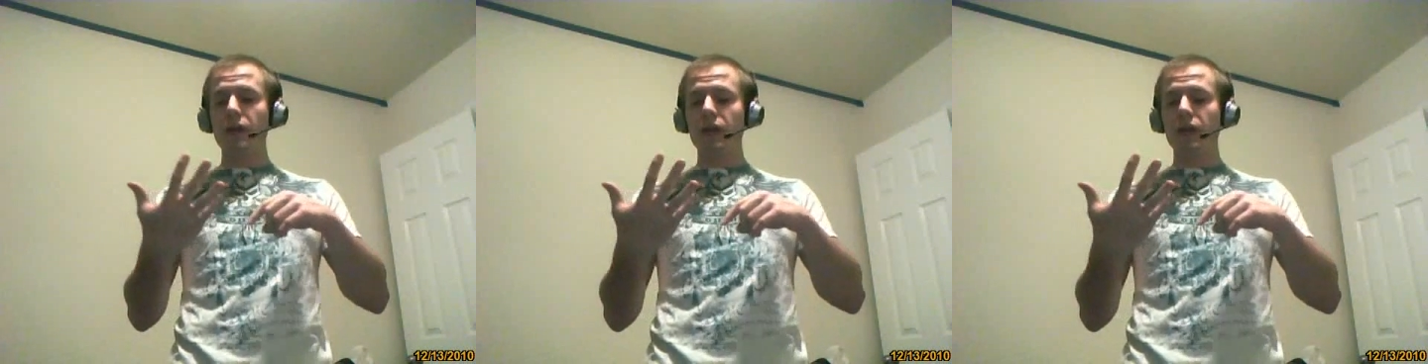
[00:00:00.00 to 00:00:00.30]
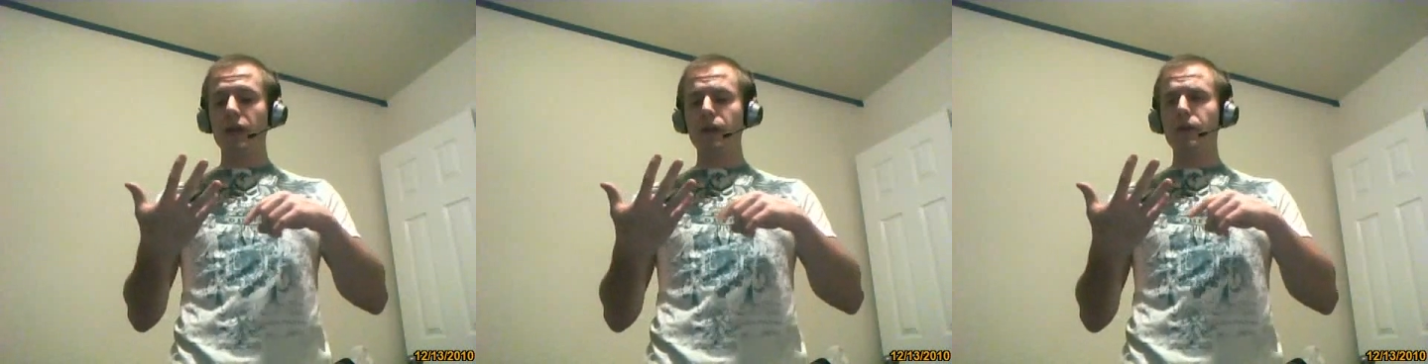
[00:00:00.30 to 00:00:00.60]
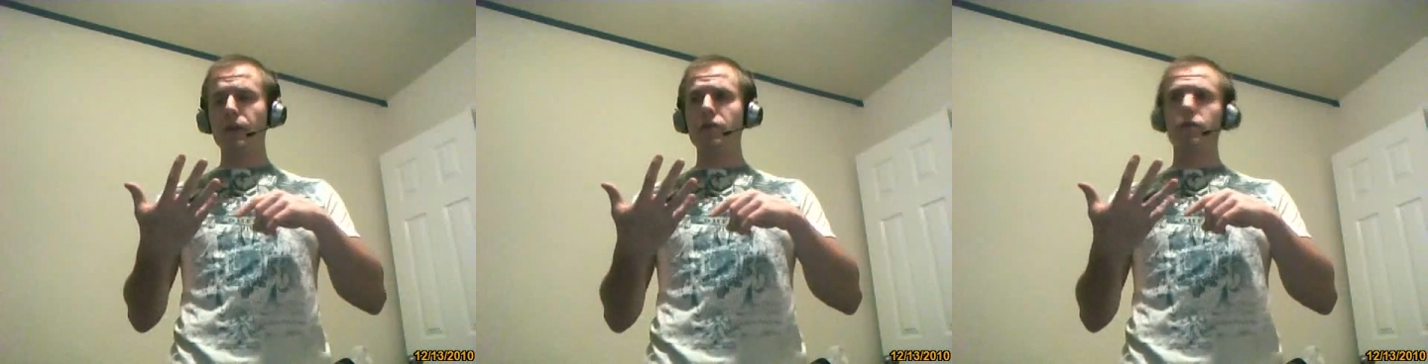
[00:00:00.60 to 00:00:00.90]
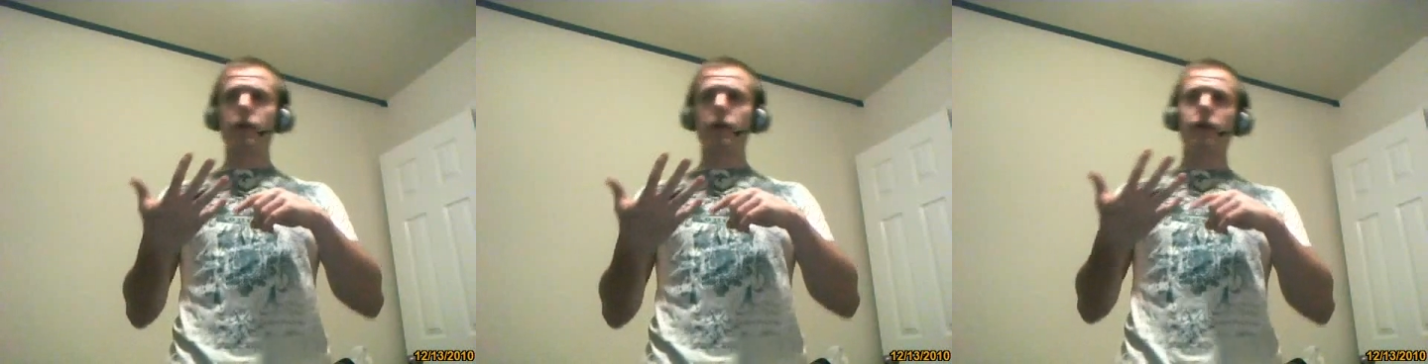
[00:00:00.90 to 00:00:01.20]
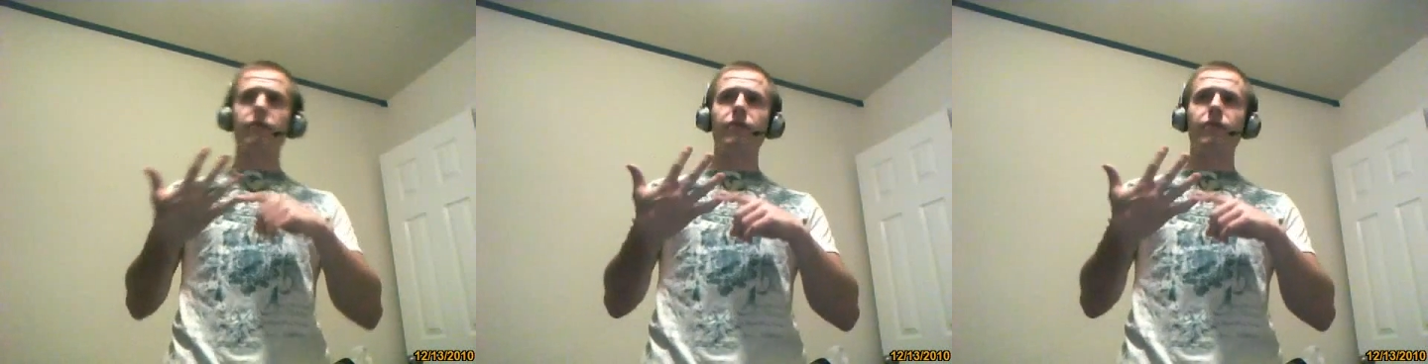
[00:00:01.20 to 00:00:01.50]
Uh, what else do I
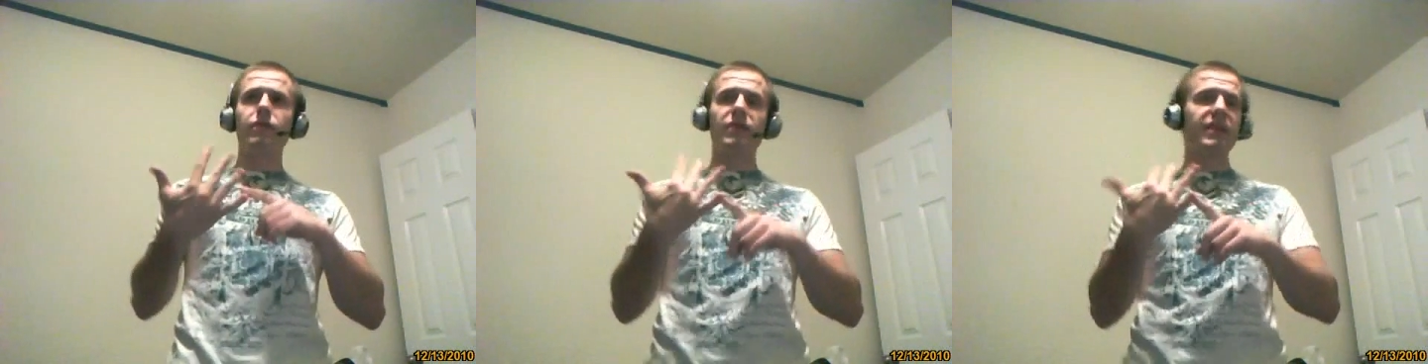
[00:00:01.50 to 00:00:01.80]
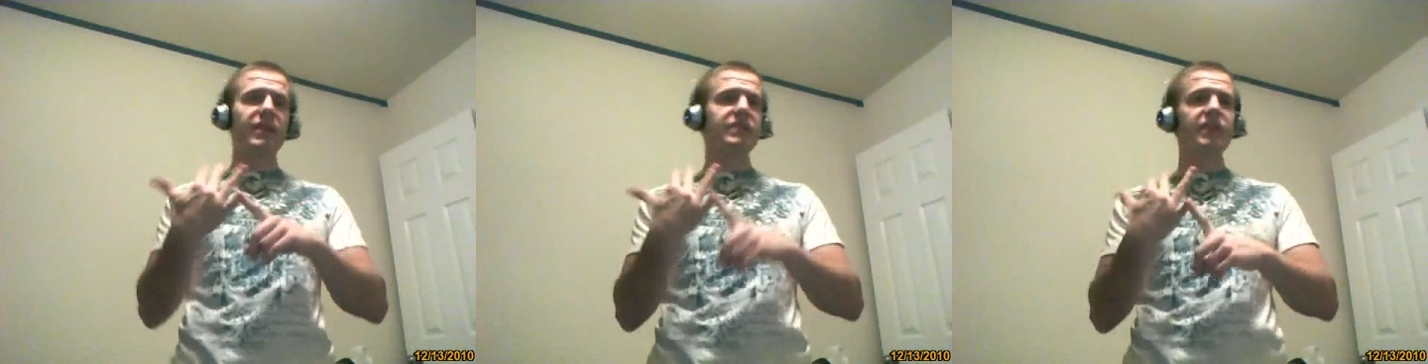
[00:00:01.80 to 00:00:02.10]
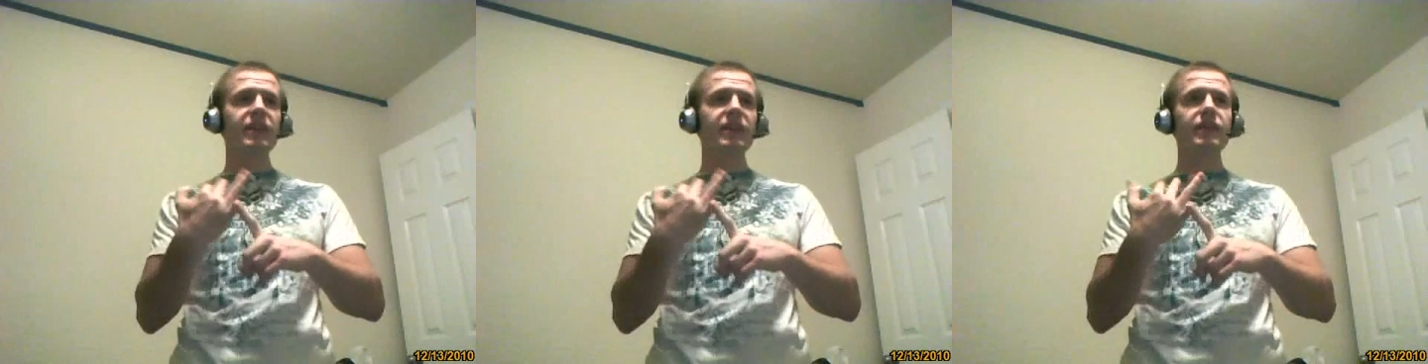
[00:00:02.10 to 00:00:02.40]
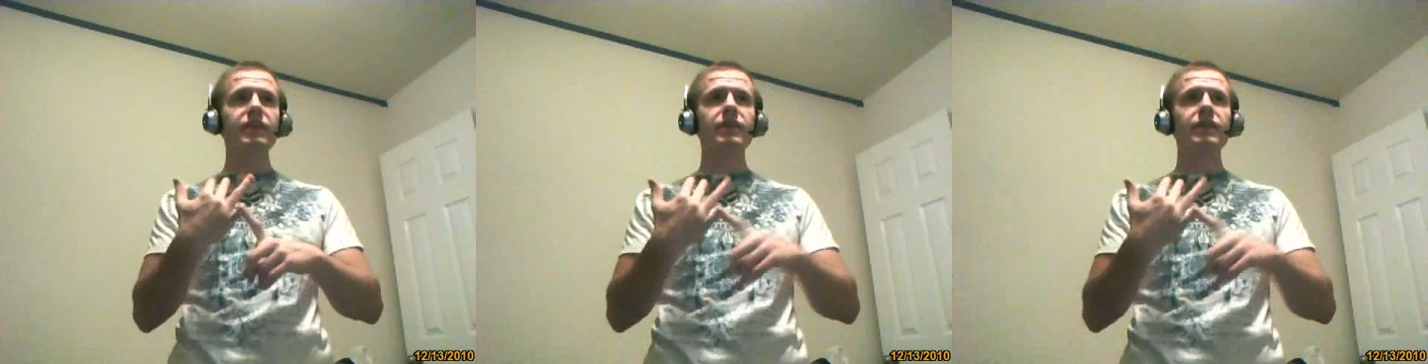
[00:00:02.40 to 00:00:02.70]
have? LinkedIn,